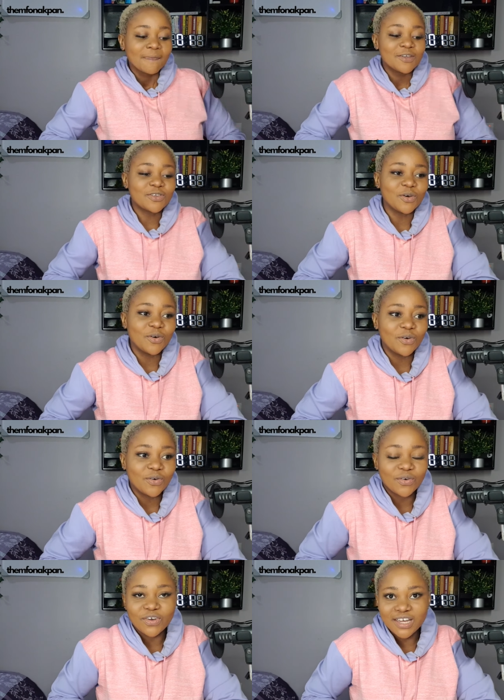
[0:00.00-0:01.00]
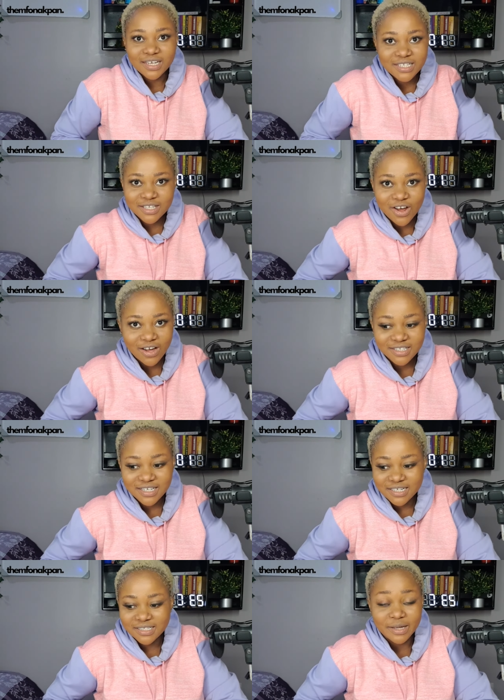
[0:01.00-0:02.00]
So it's not
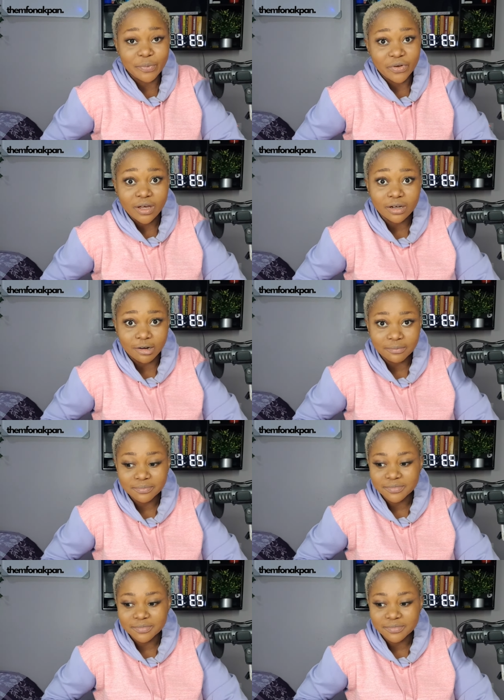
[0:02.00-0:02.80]
a stable income.